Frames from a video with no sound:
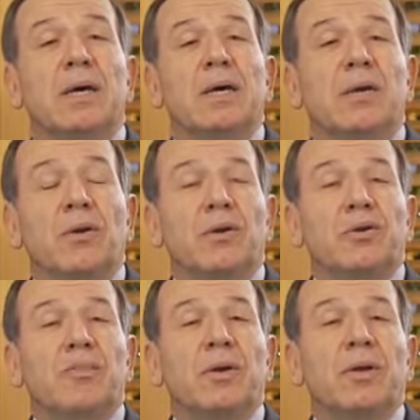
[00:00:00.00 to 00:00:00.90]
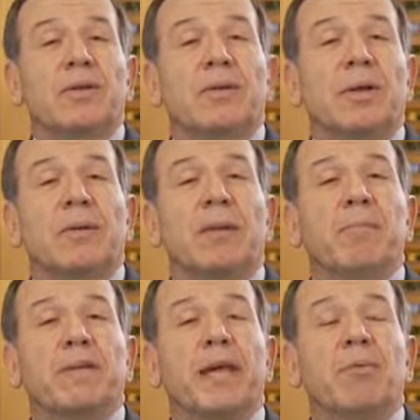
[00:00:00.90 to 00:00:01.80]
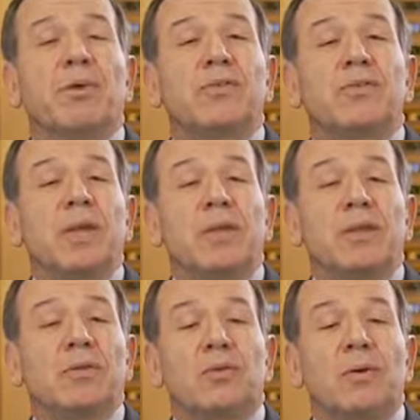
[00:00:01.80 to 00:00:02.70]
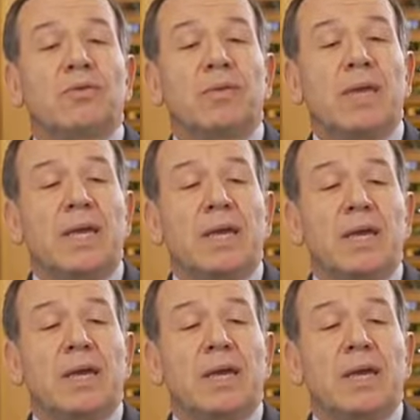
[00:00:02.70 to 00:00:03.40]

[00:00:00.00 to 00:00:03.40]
in your experience, but that was the sort of the